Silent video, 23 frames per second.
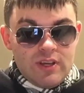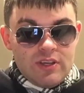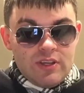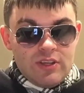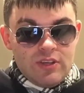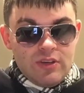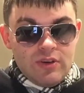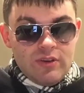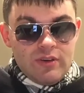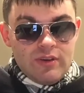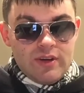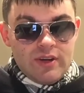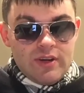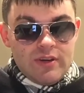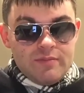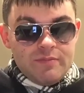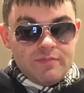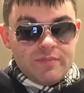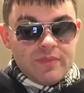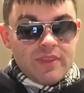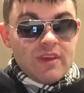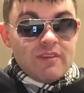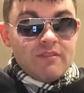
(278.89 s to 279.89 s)

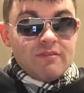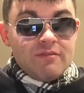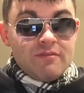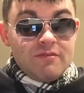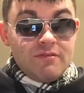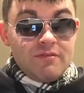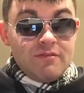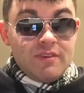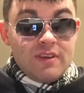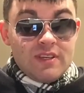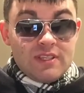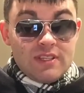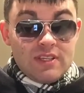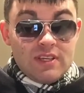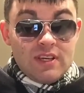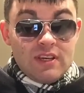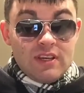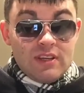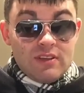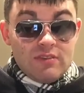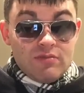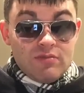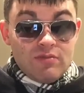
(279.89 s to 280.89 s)
your video,
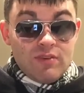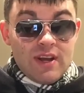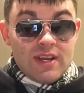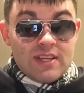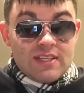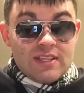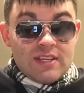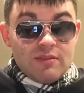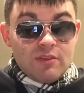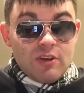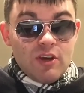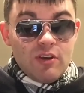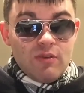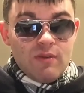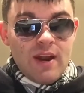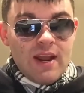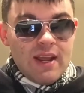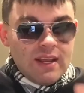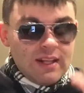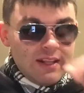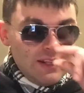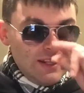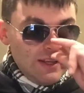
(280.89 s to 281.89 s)
rate it
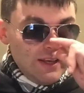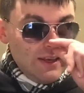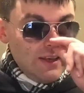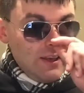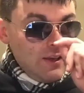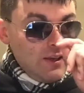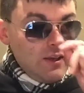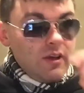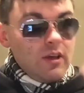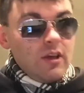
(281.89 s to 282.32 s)
correctly,